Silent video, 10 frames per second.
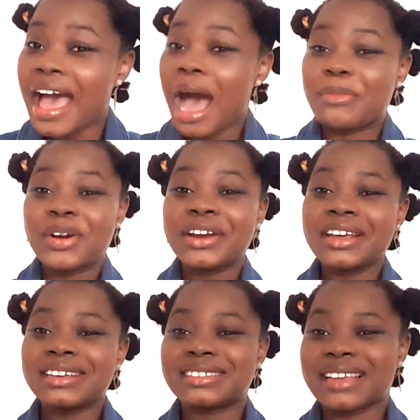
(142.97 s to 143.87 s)
I'm already
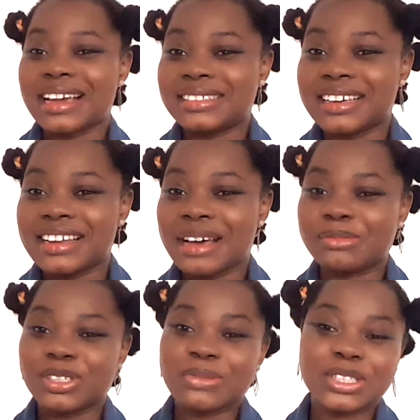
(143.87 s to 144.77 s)
excited. I'm
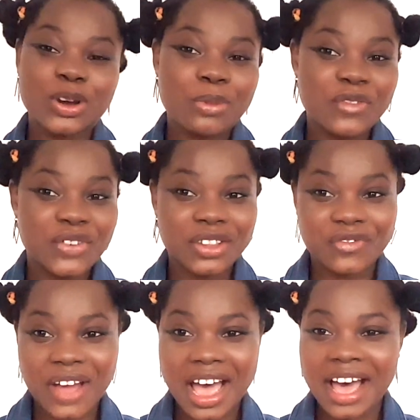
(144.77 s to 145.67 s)
so much open for the
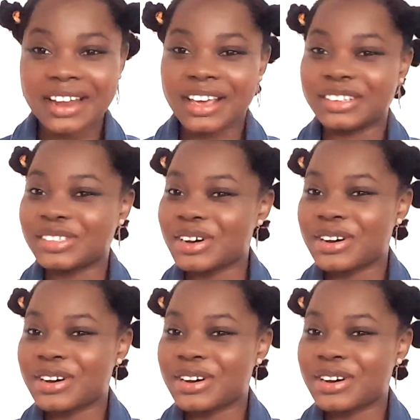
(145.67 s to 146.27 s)
fun and